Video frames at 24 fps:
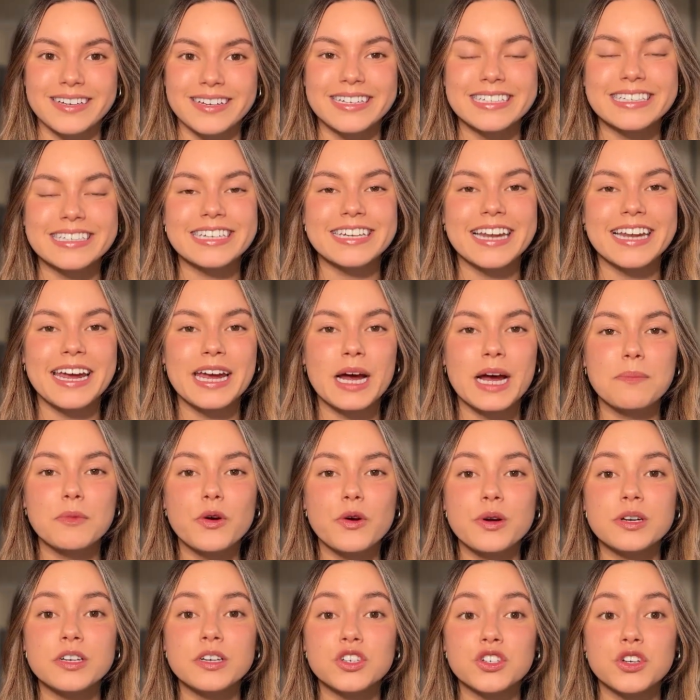Today I'm
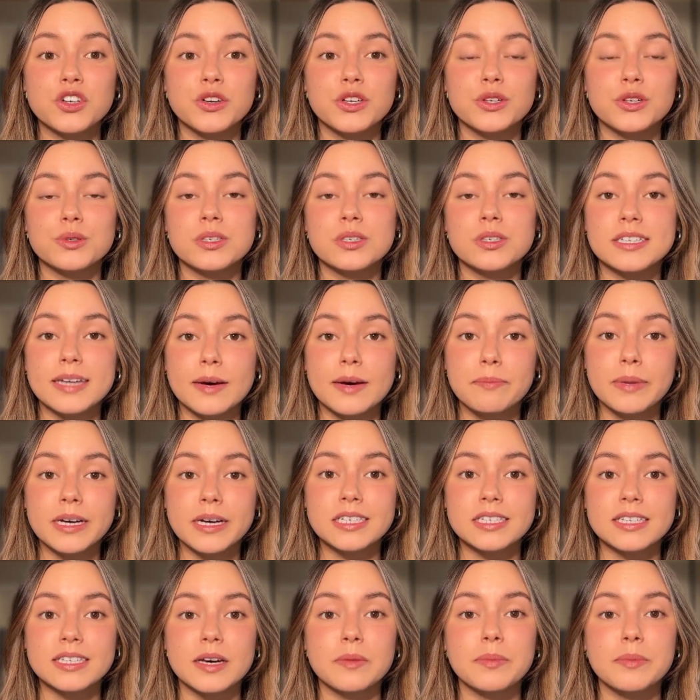going to show you
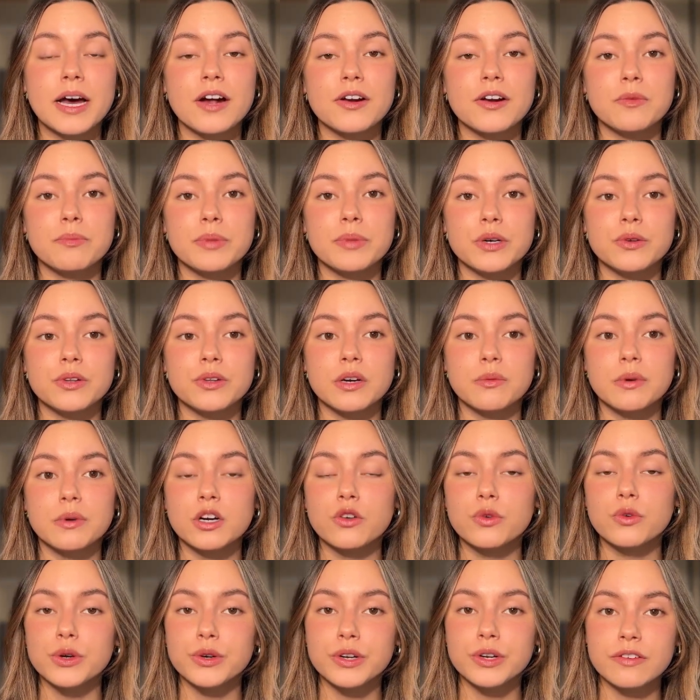step-by-step how to build a
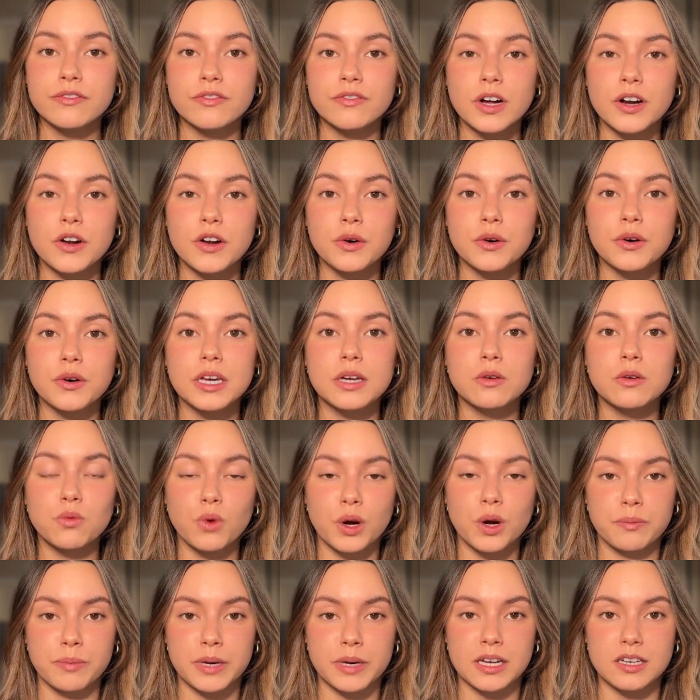recruiting funnel in
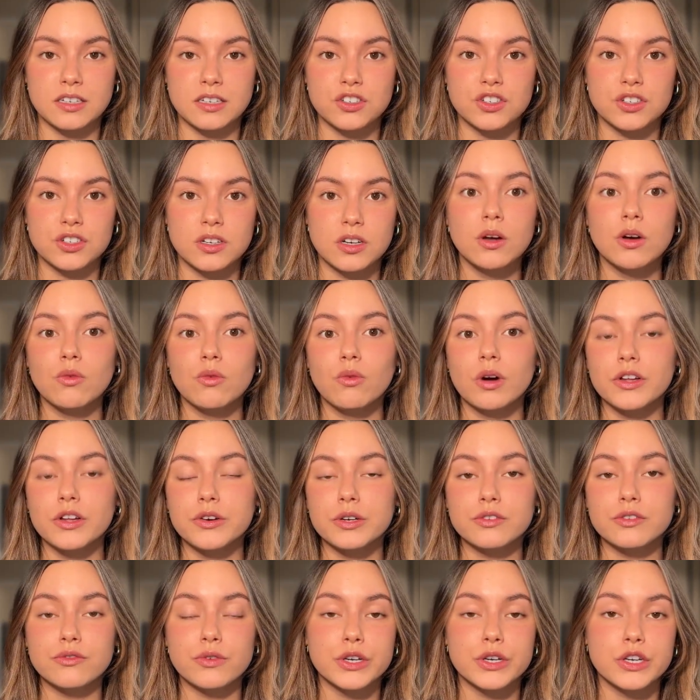Onepage, whether
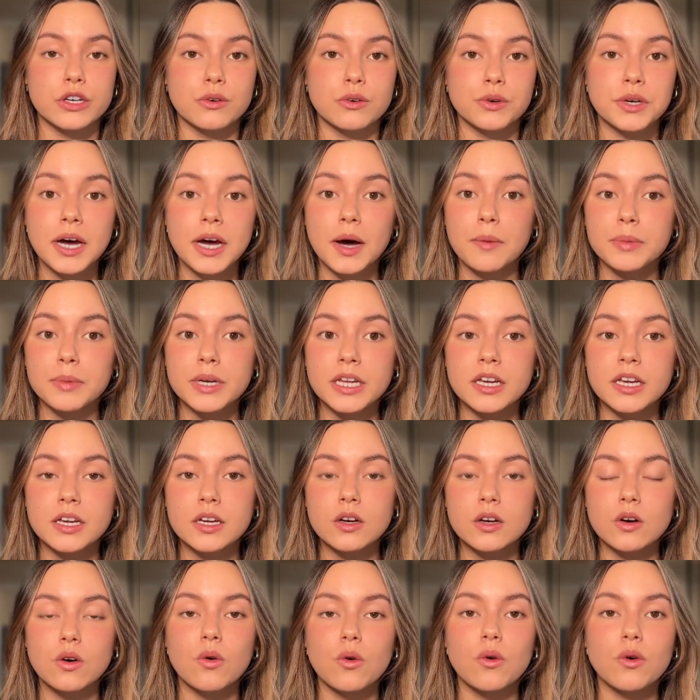it's for your own company
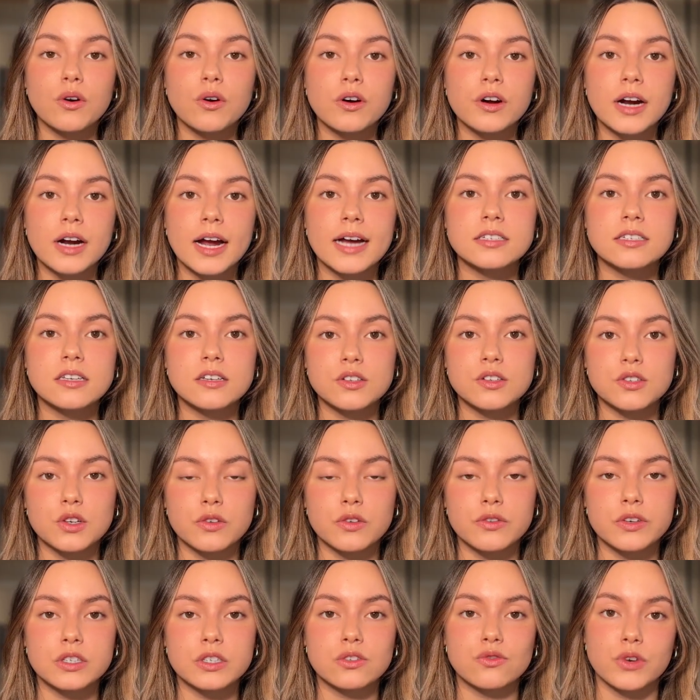or as a
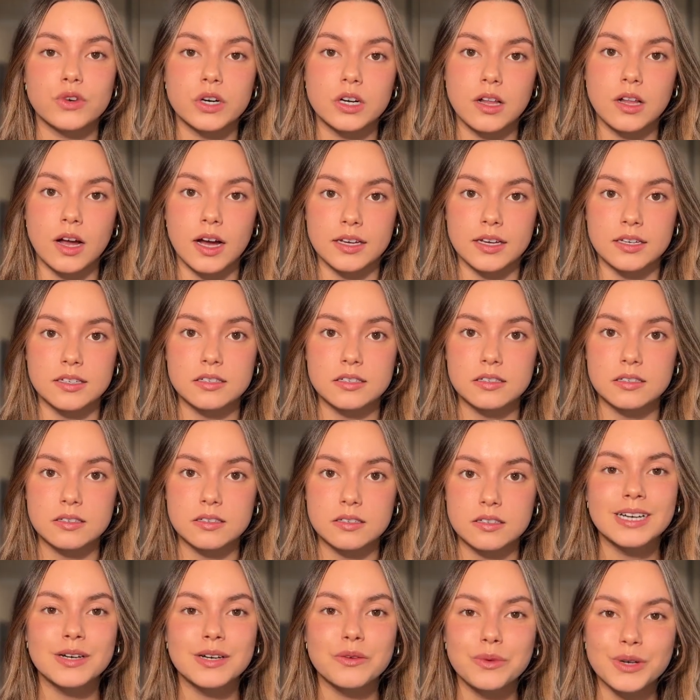service for clients.
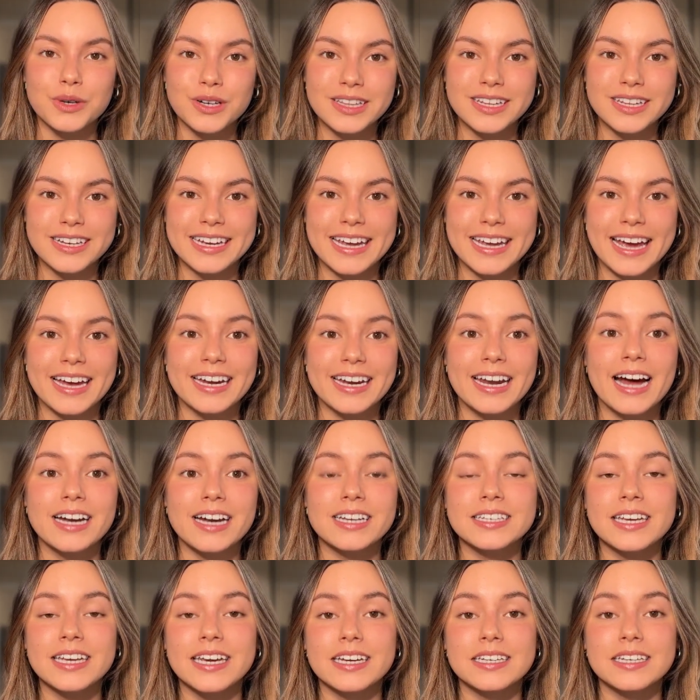We'll look at how to
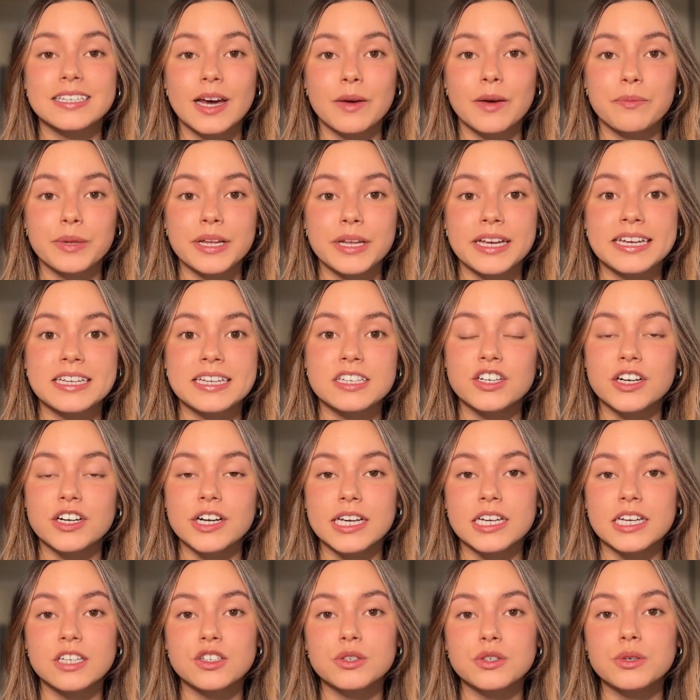take a template and turn it
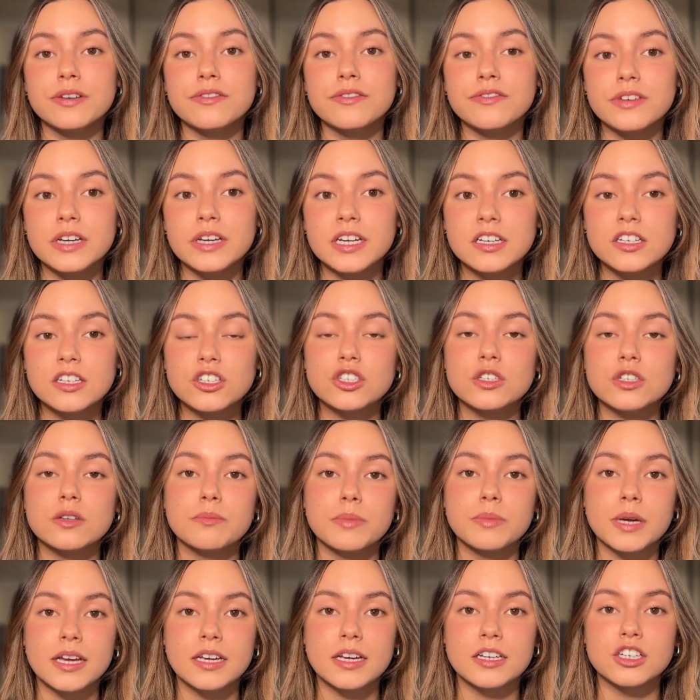into a finished
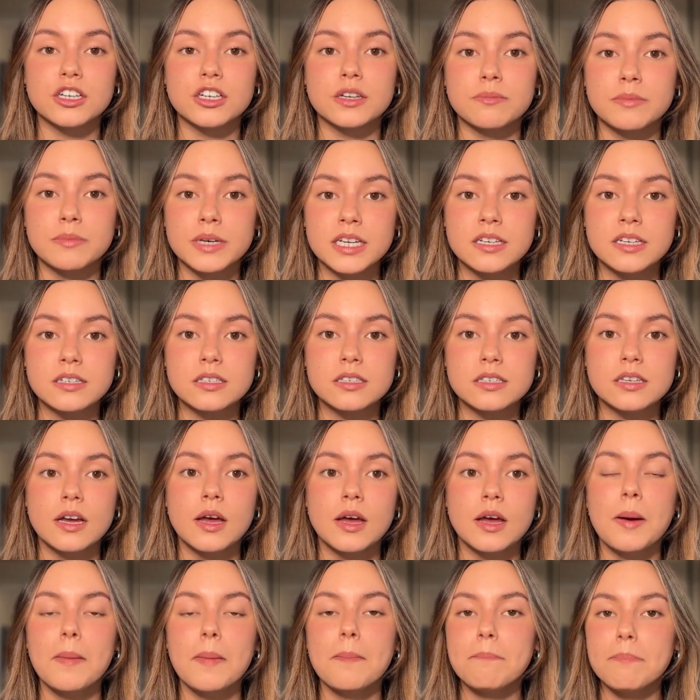page in minutes,
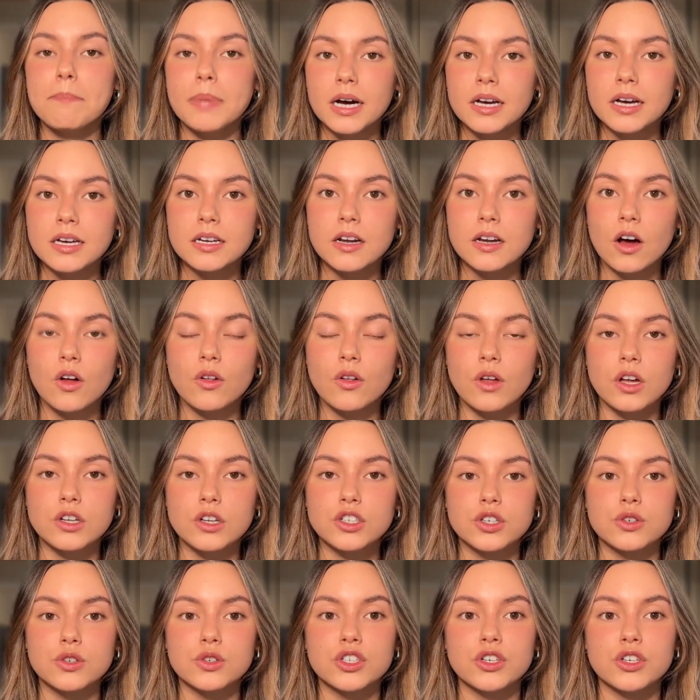but I'll
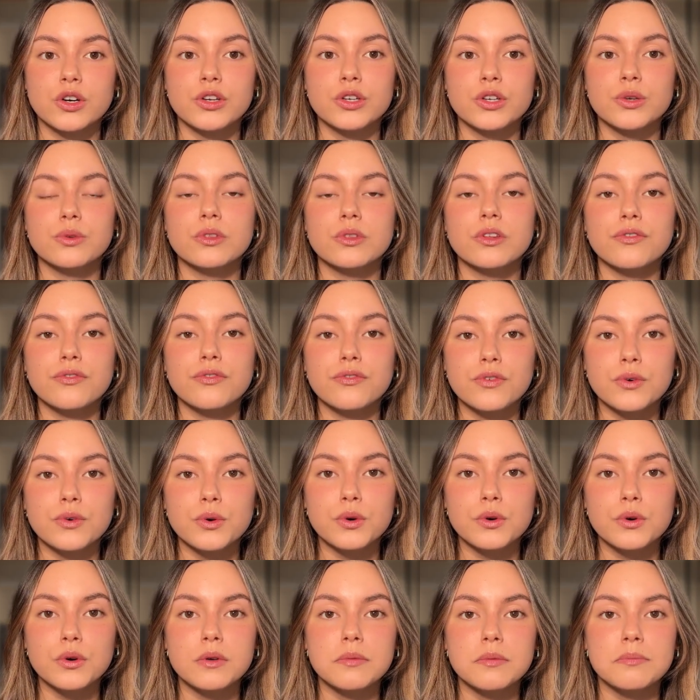also show you the
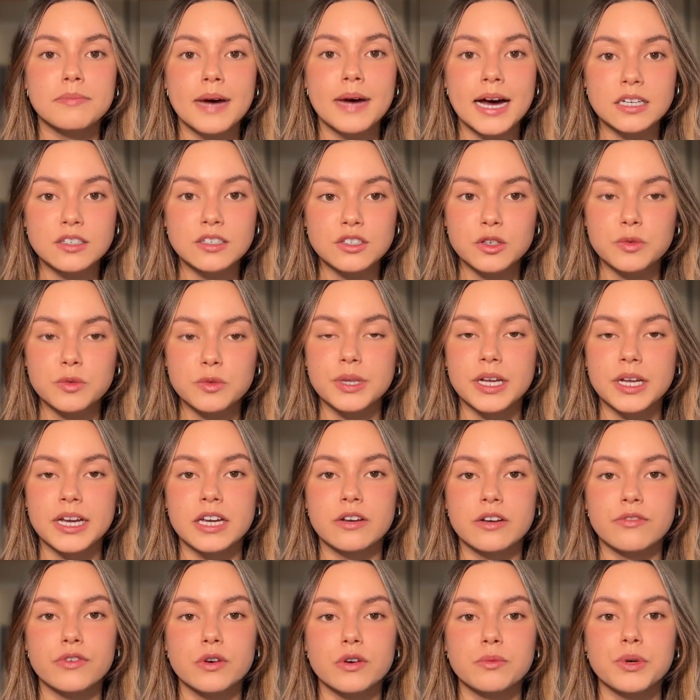full master plan
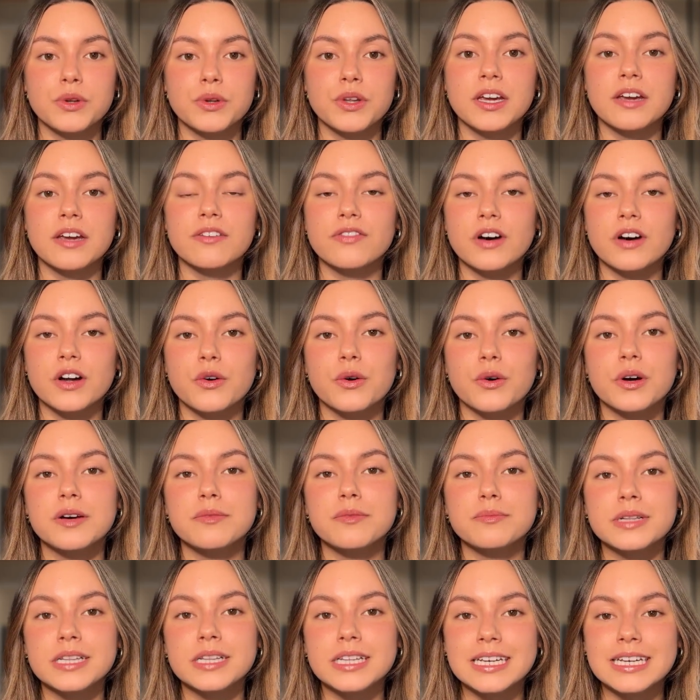for building a funnel
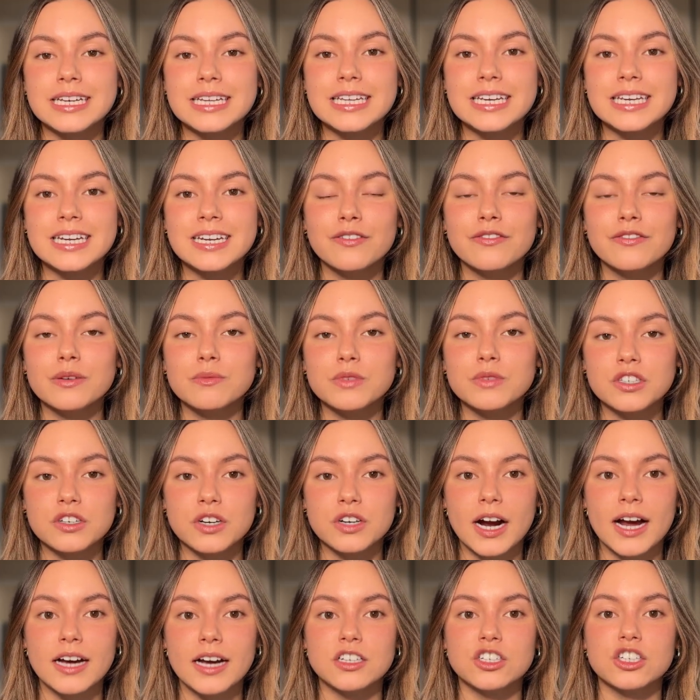completely from
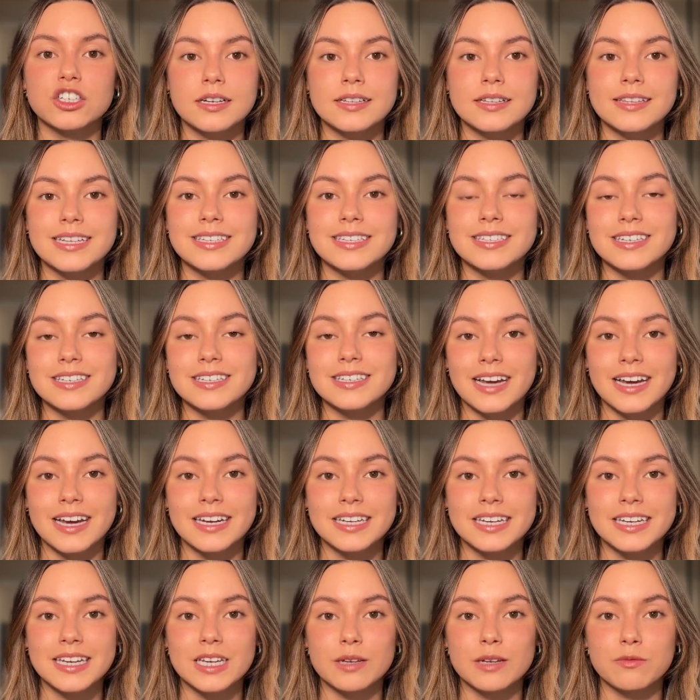scratch that's designed to
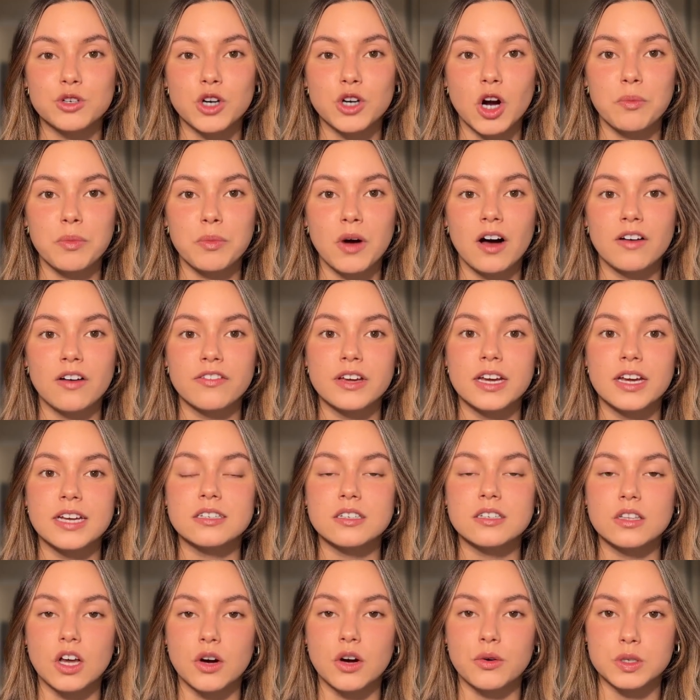keep drop-off as
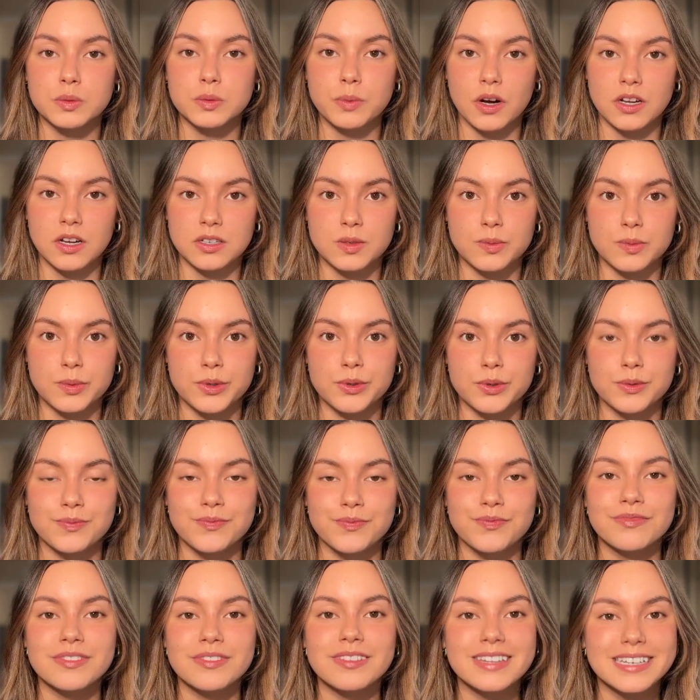low as possible.
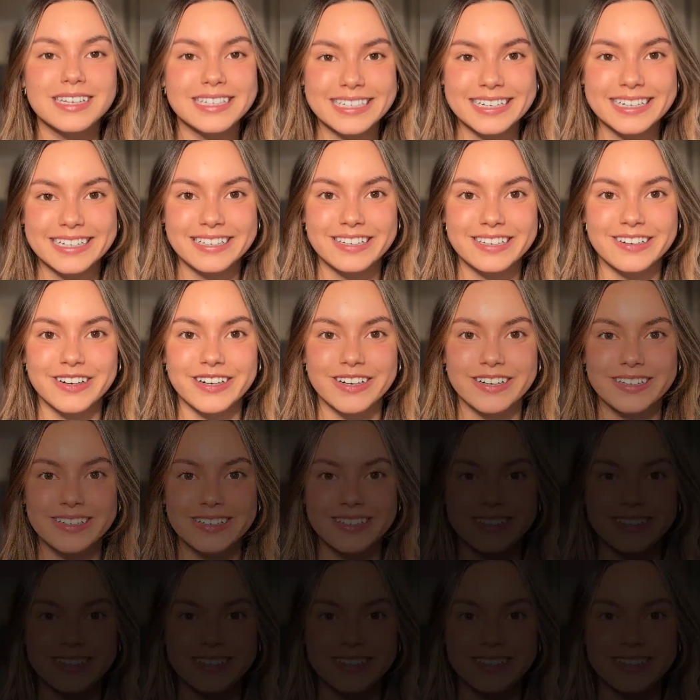Let's get started.